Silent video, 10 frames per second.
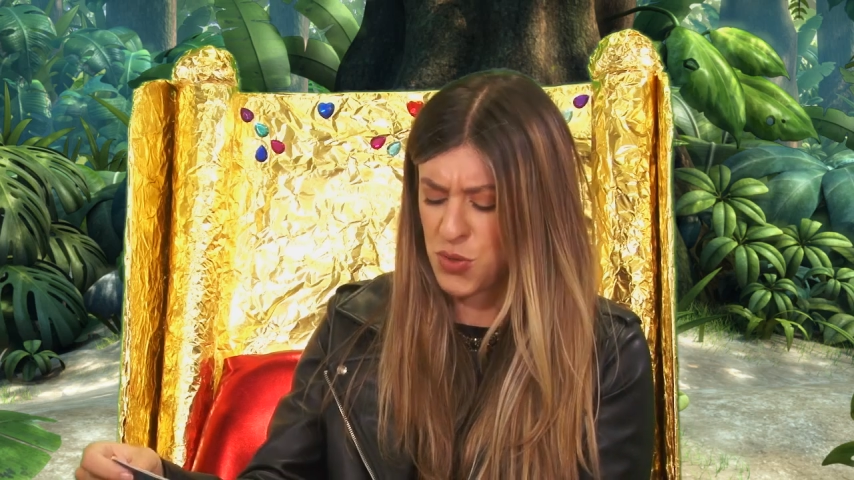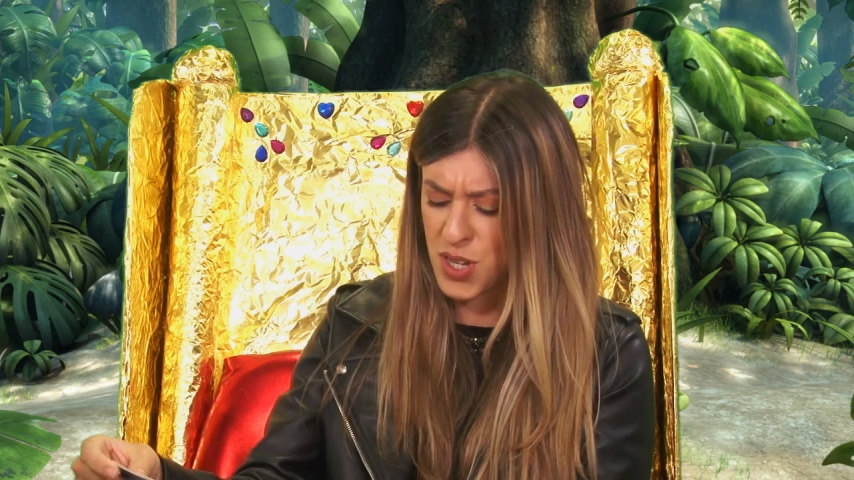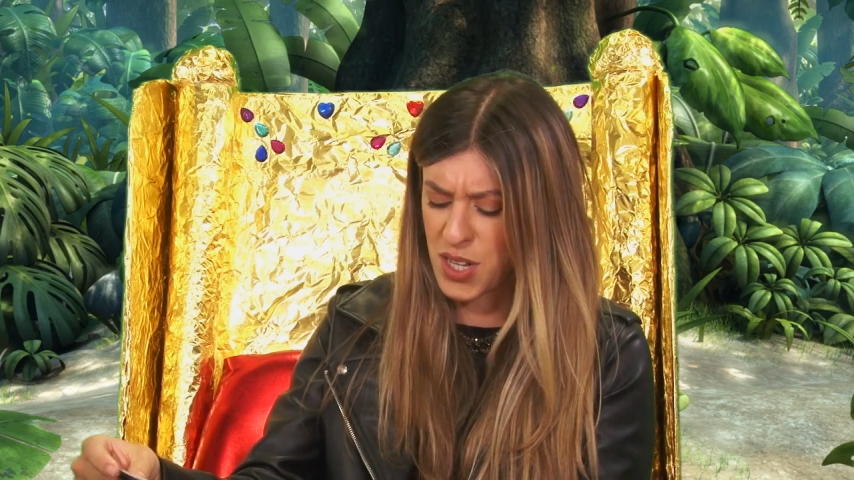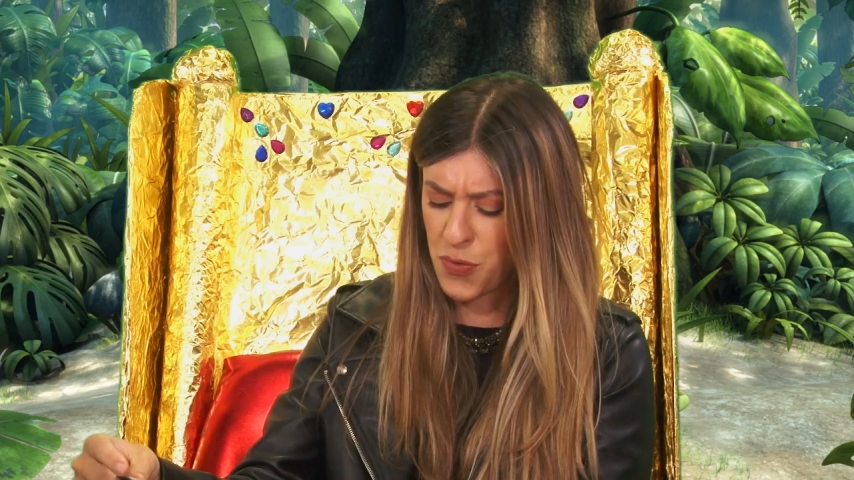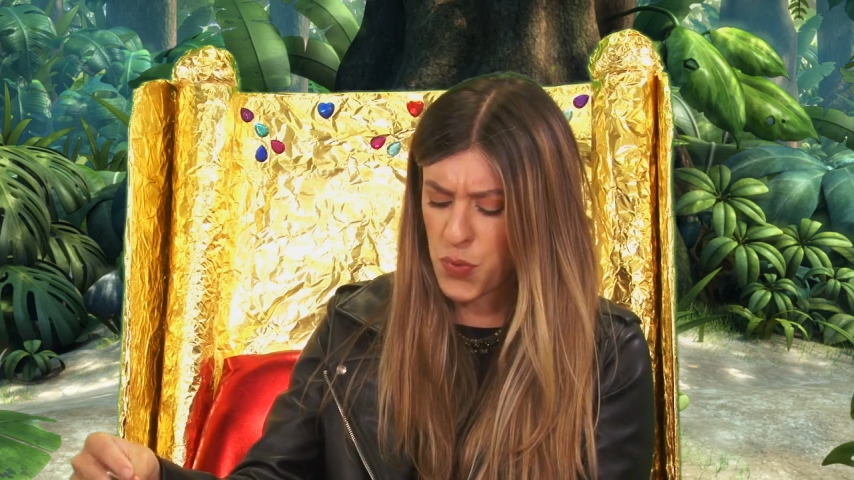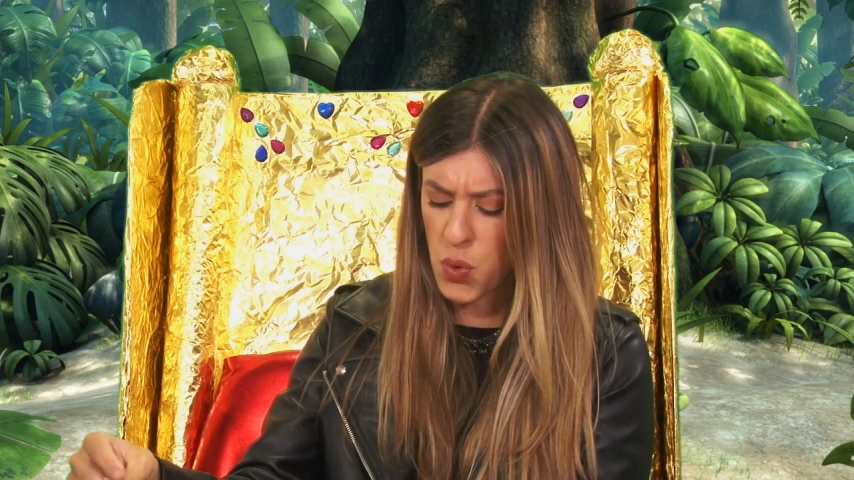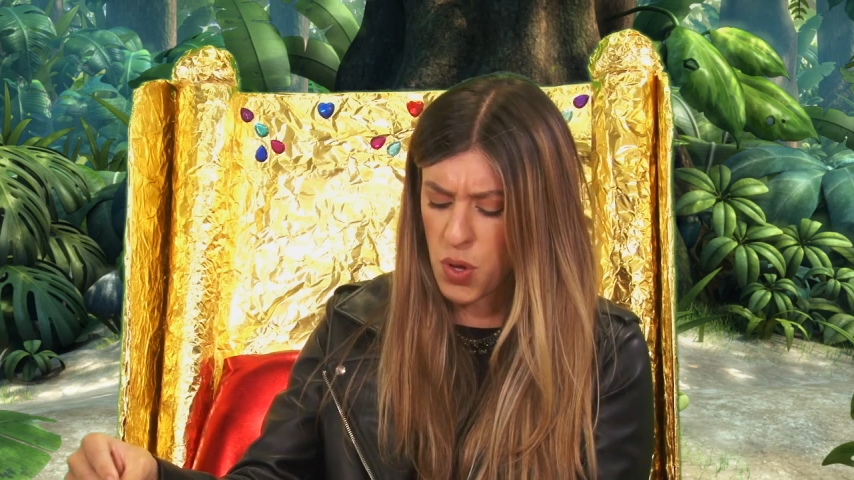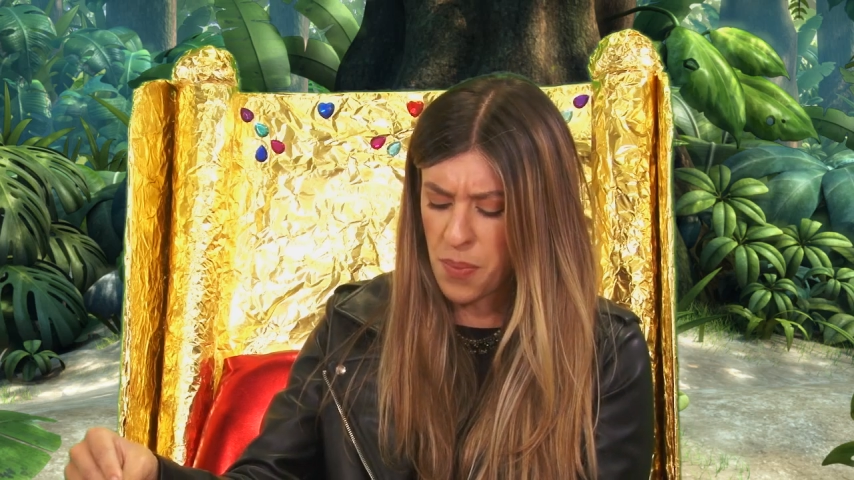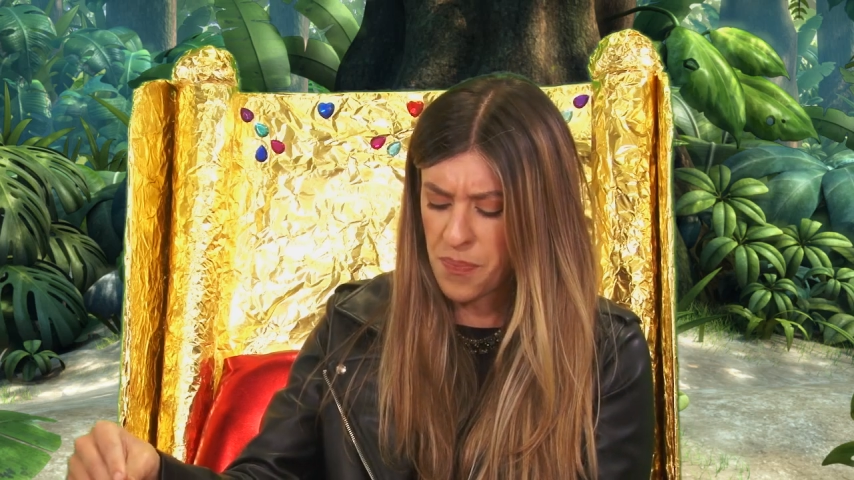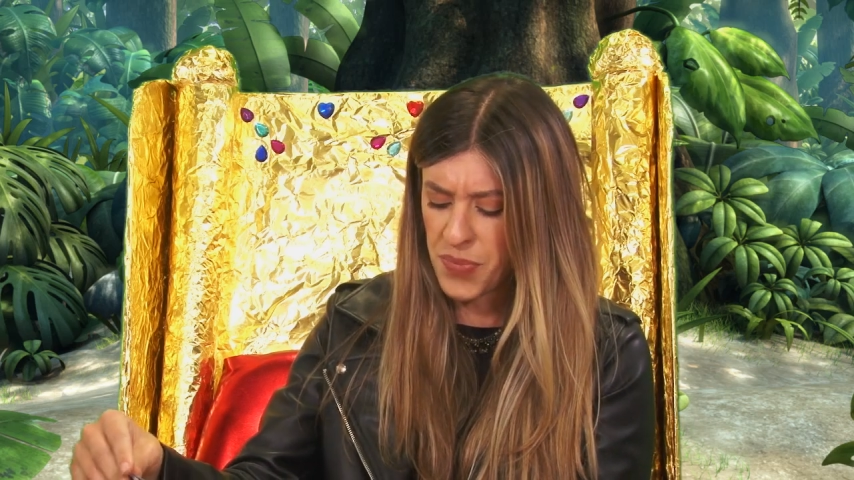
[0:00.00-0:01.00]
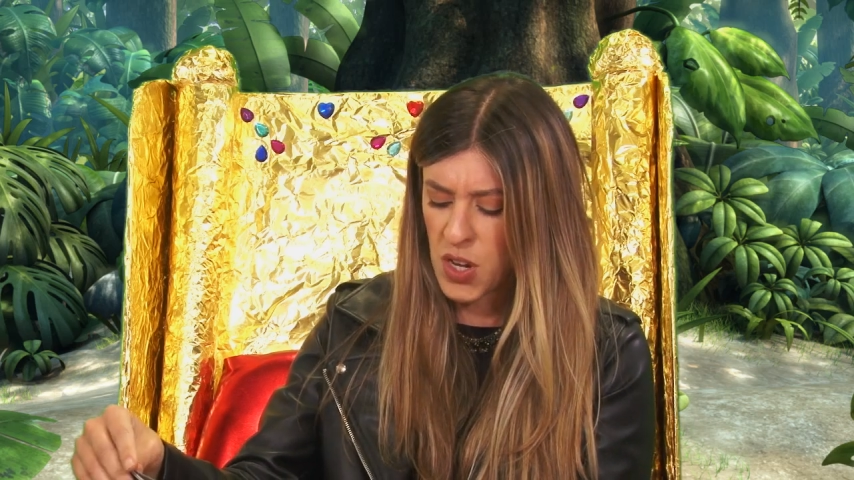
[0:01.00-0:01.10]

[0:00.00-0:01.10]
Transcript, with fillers: you silly fool.